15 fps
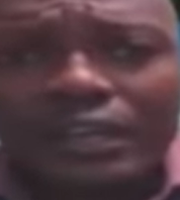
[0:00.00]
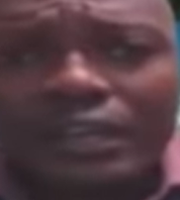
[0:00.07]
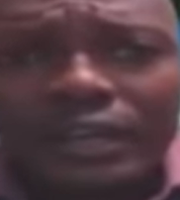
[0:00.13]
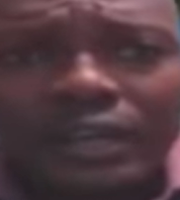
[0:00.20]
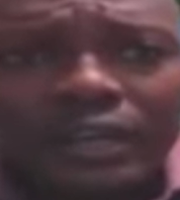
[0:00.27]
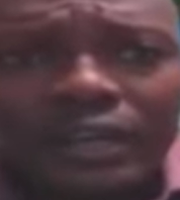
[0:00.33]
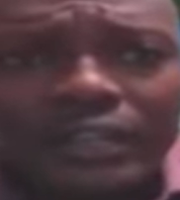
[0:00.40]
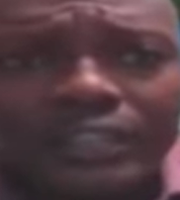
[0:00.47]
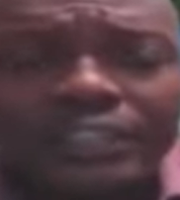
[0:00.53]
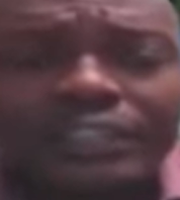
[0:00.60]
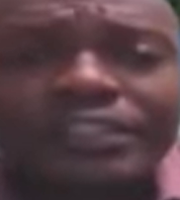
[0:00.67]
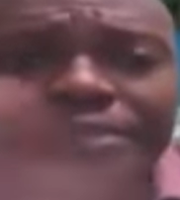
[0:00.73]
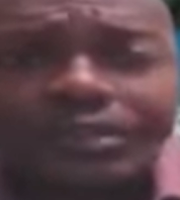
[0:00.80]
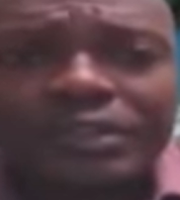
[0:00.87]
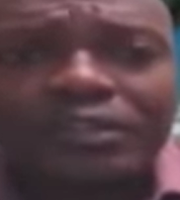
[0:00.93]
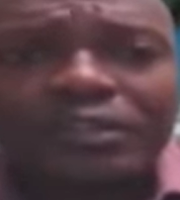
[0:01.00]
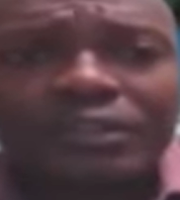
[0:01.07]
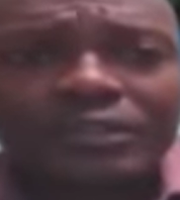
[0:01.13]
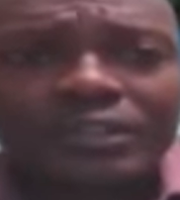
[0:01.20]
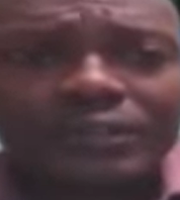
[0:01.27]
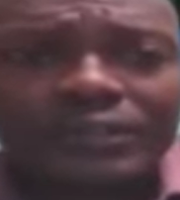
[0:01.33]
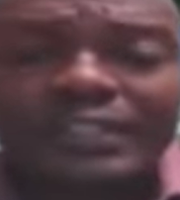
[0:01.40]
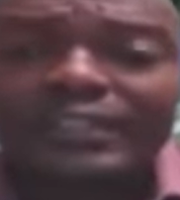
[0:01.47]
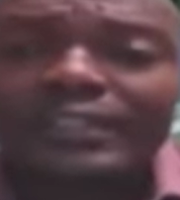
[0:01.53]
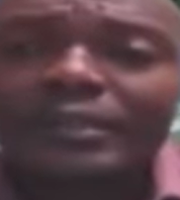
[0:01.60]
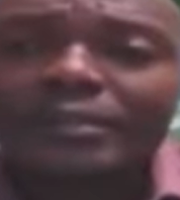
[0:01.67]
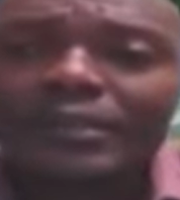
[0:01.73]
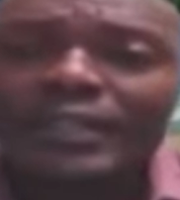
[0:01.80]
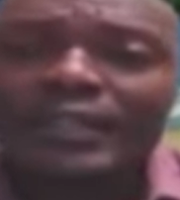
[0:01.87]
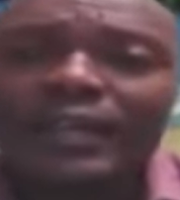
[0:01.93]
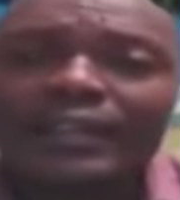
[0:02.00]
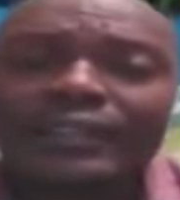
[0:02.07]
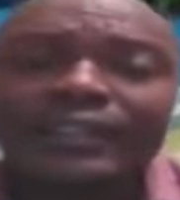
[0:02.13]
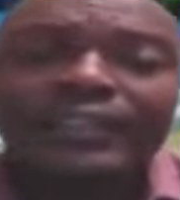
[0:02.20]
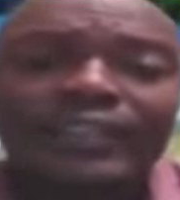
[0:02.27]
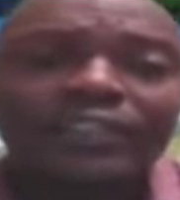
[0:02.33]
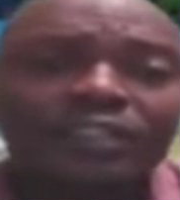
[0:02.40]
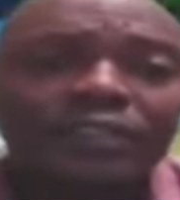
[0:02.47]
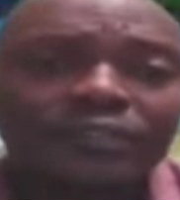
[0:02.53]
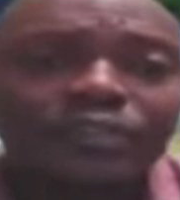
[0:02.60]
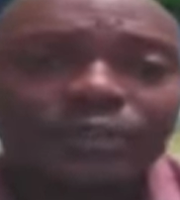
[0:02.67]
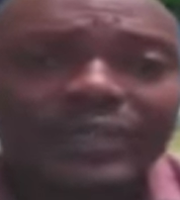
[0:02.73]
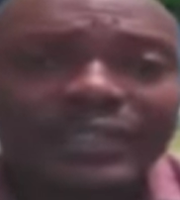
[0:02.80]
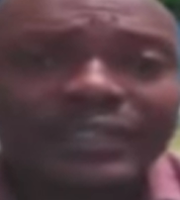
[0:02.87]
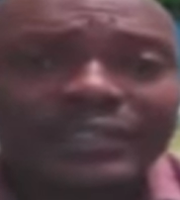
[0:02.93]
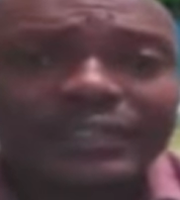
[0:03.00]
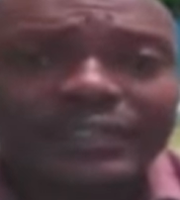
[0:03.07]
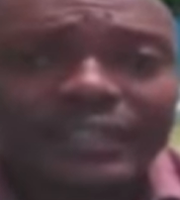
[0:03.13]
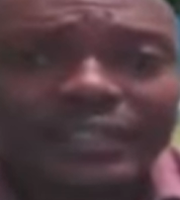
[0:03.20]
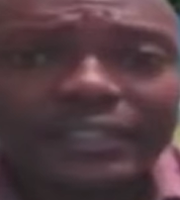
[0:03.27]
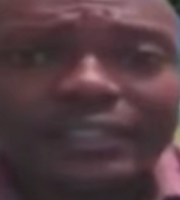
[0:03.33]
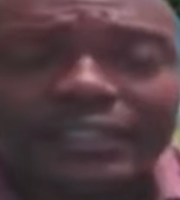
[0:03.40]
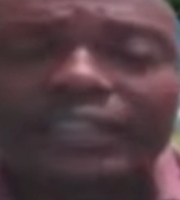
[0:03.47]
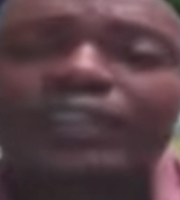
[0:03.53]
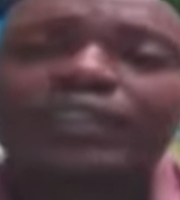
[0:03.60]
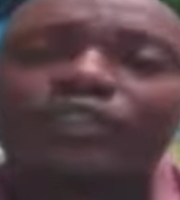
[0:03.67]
uh, in the Tobago House of Assembly at the age of 26.